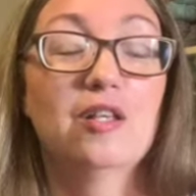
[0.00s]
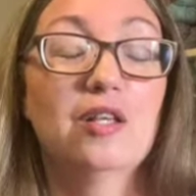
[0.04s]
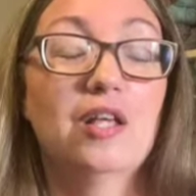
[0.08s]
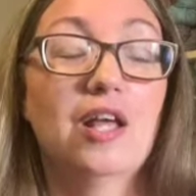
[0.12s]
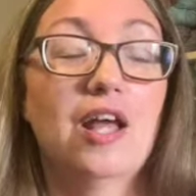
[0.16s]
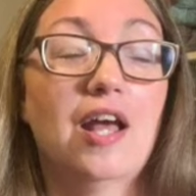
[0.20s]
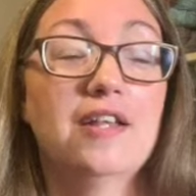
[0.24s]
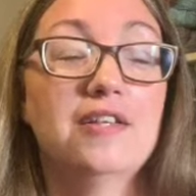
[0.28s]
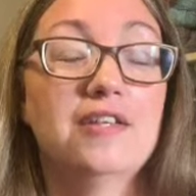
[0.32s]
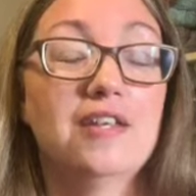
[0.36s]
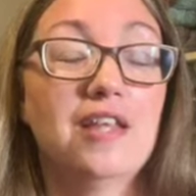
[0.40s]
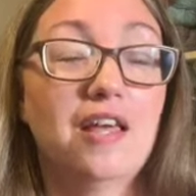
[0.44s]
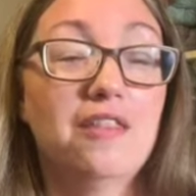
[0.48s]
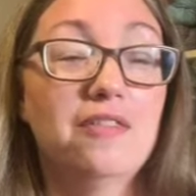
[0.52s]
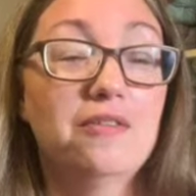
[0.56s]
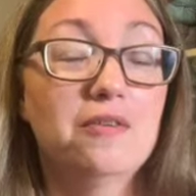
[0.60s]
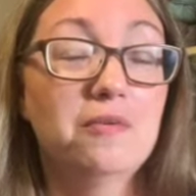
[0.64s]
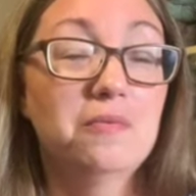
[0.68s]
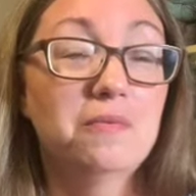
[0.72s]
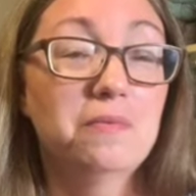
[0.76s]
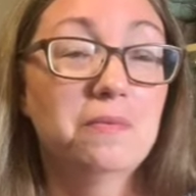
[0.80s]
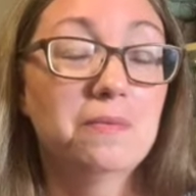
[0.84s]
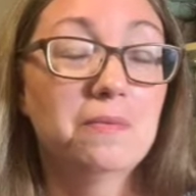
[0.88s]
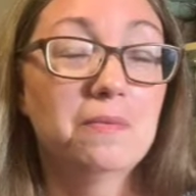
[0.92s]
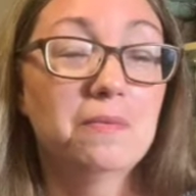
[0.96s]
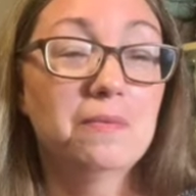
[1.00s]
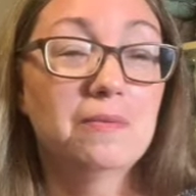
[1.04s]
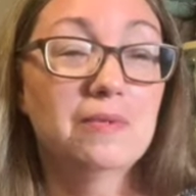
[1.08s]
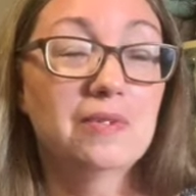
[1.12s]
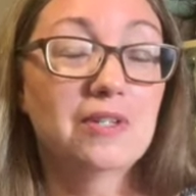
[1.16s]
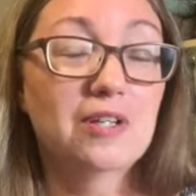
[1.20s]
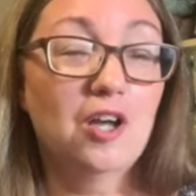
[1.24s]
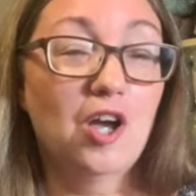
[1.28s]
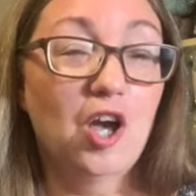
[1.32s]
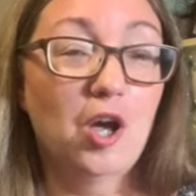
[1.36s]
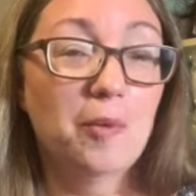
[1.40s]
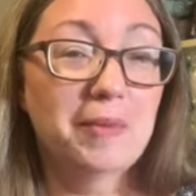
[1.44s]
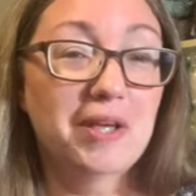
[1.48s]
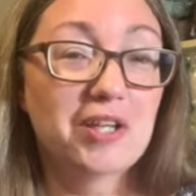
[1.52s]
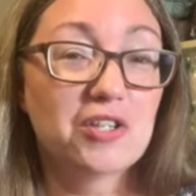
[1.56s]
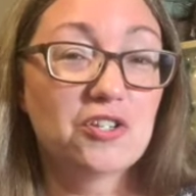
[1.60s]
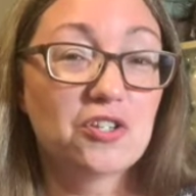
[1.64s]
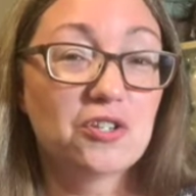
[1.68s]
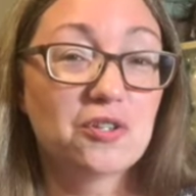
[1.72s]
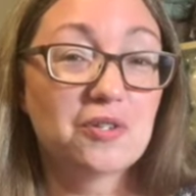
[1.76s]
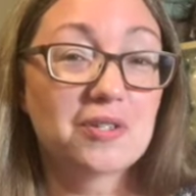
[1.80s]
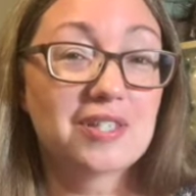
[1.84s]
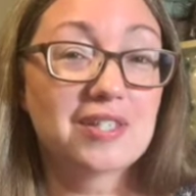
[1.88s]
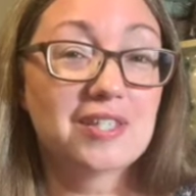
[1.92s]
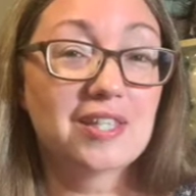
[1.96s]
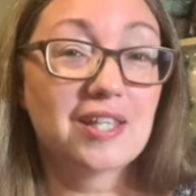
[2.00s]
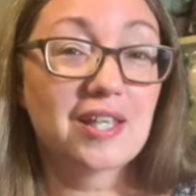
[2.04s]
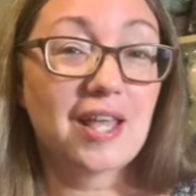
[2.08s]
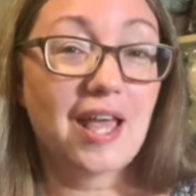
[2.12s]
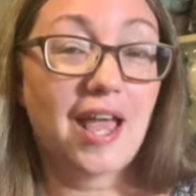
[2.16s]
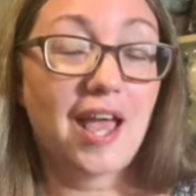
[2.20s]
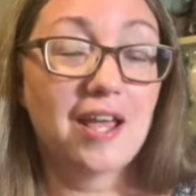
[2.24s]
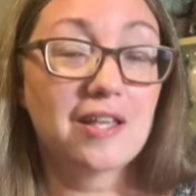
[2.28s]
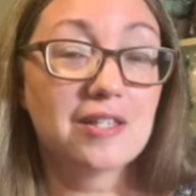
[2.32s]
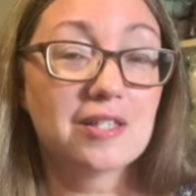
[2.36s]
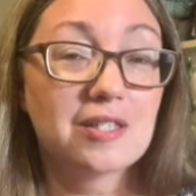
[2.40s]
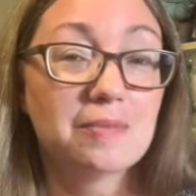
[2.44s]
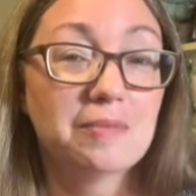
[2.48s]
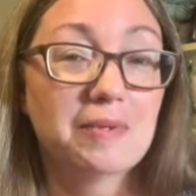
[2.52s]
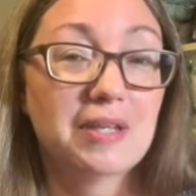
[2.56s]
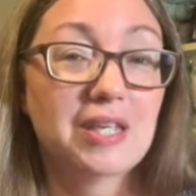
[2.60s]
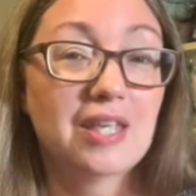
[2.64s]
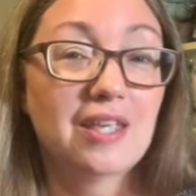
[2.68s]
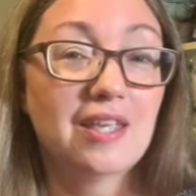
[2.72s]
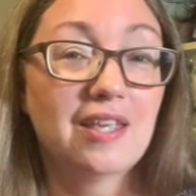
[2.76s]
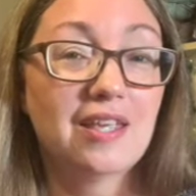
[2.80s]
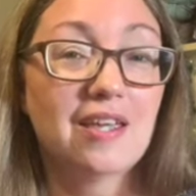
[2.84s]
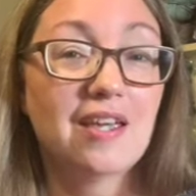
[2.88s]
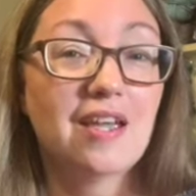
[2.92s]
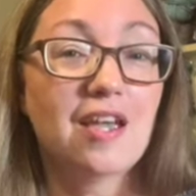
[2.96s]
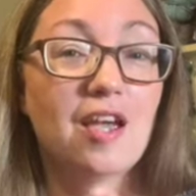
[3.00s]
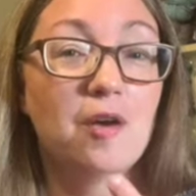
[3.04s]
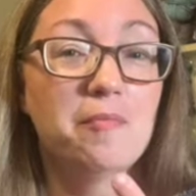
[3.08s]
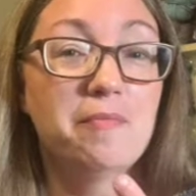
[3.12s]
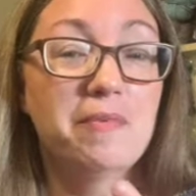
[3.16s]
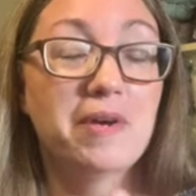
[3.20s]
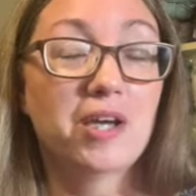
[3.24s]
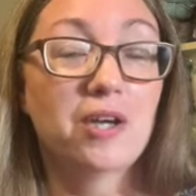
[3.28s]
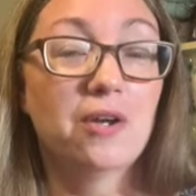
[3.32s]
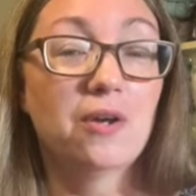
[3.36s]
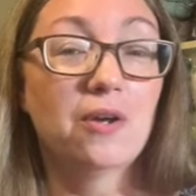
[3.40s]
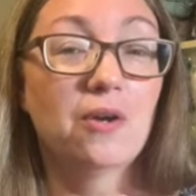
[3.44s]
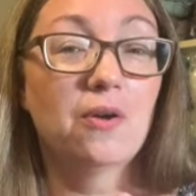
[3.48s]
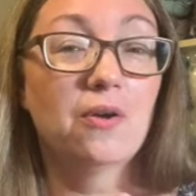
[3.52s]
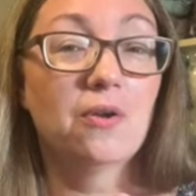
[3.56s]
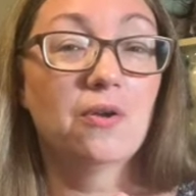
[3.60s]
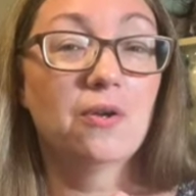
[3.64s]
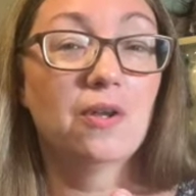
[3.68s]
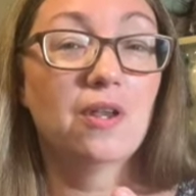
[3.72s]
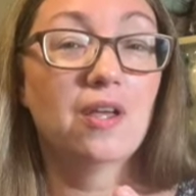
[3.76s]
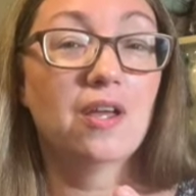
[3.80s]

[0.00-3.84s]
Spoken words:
Another commenter asked me about